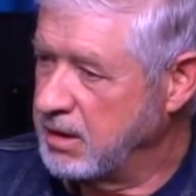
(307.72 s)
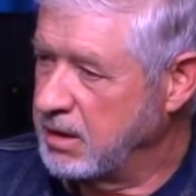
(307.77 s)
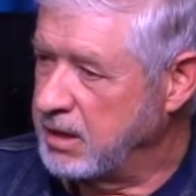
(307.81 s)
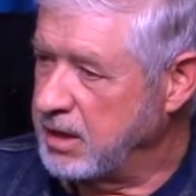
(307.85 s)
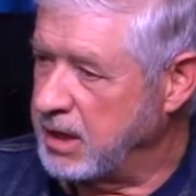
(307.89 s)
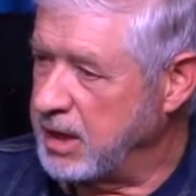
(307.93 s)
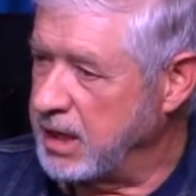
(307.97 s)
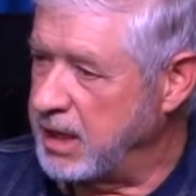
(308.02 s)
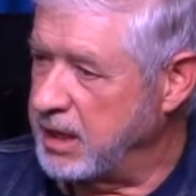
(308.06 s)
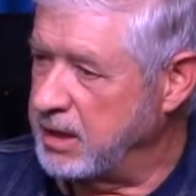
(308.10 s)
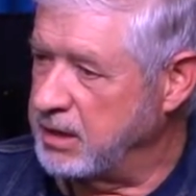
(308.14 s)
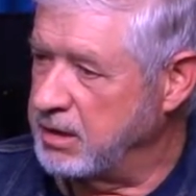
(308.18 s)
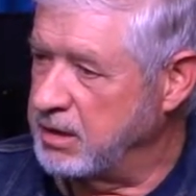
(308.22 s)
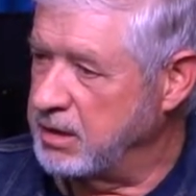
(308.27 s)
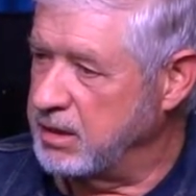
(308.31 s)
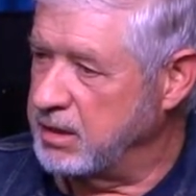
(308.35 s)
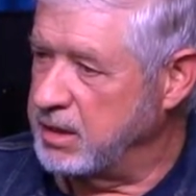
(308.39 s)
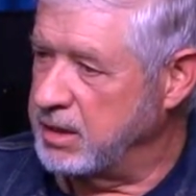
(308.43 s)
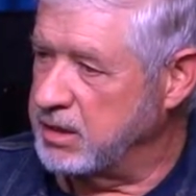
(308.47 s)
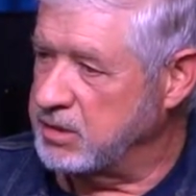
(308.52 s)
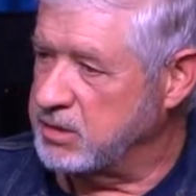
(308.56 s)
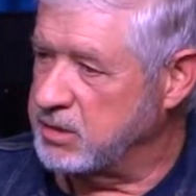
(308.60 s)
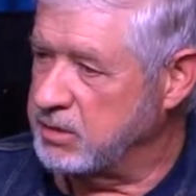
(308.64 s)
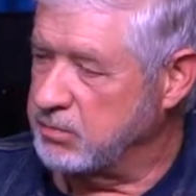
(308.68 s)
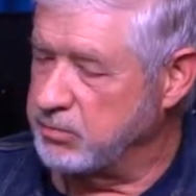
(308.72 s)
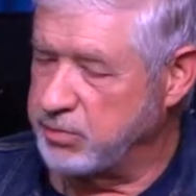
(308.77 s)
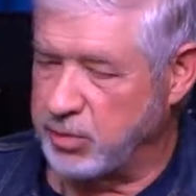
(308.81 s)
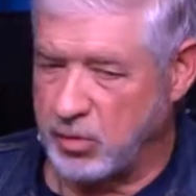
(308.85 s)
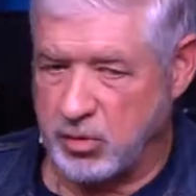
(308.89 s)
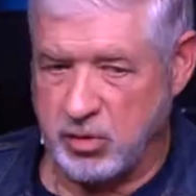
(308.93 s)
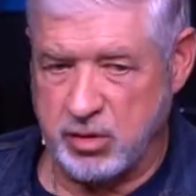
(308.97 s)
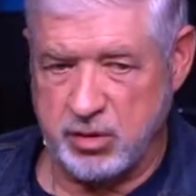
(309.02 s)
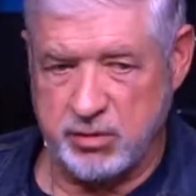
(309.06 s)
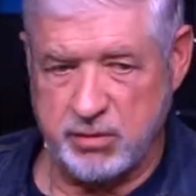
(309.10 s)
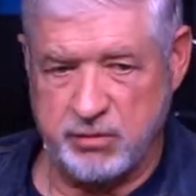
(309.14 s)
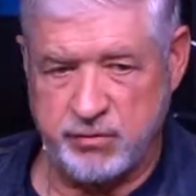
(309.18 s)
And it's
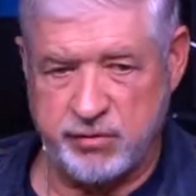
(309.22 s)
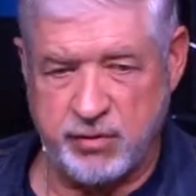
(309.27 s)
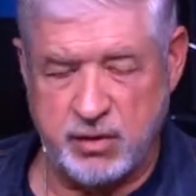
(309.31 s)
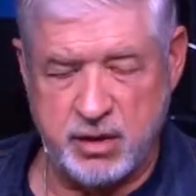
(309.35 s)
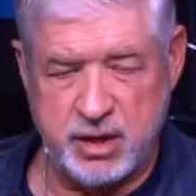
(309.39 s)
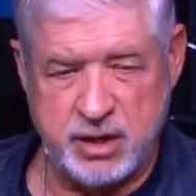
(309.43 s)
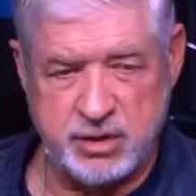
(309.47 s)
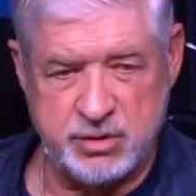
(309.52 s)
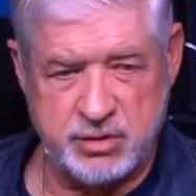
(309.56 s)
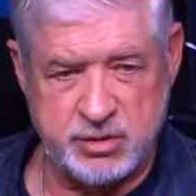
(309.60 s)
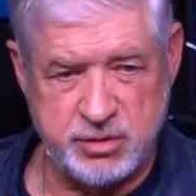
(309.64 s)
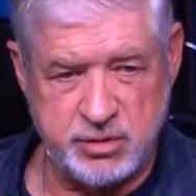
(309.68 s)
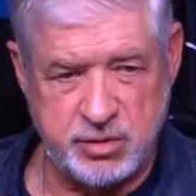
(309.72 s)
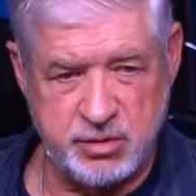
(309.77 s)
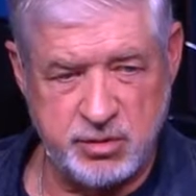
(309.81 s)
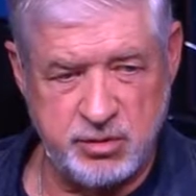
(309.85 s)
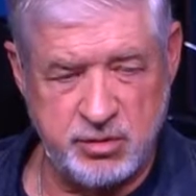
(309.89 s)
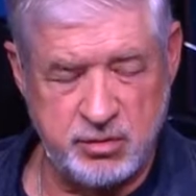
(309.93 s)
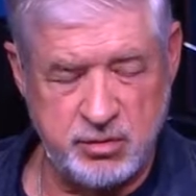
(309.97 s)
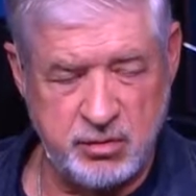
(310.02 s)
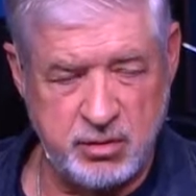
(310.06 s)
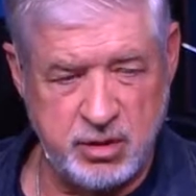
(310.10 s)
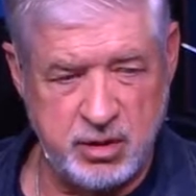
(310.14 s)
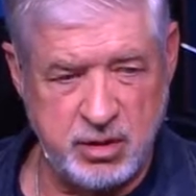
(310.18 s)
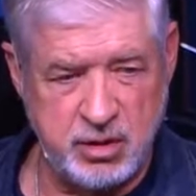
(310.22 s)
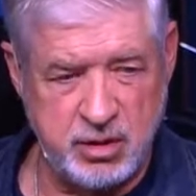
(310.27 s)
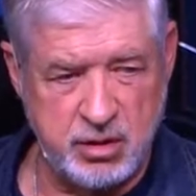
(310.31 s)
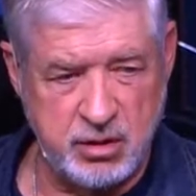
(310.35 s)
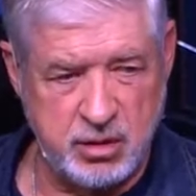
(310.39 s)
important for us to uh,